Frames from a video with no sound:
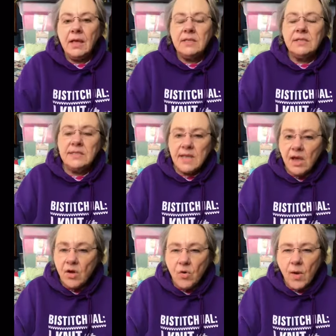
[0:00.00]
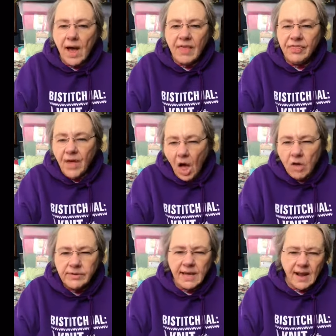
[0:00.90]
so I
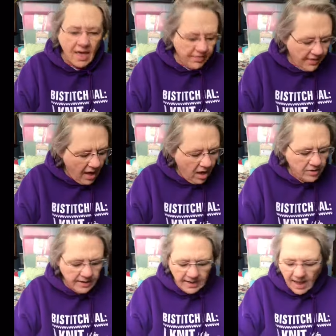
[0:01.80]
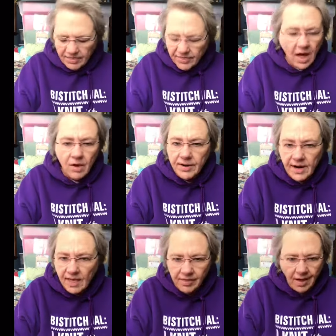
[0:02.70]
thought and I thought and I thought
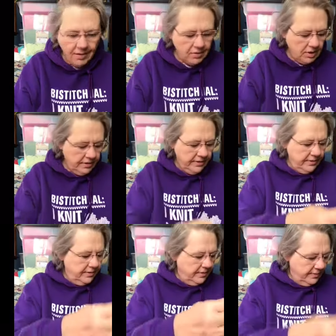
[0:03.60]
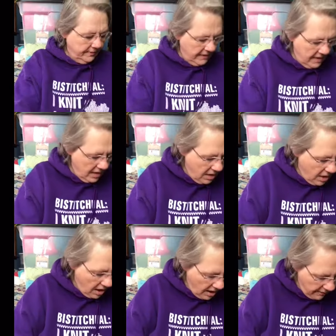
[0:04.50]
and I thought
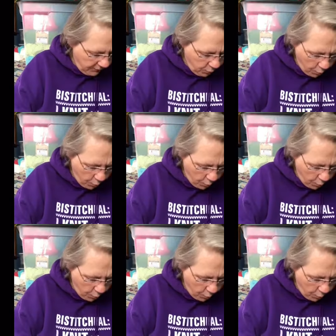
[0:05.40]
of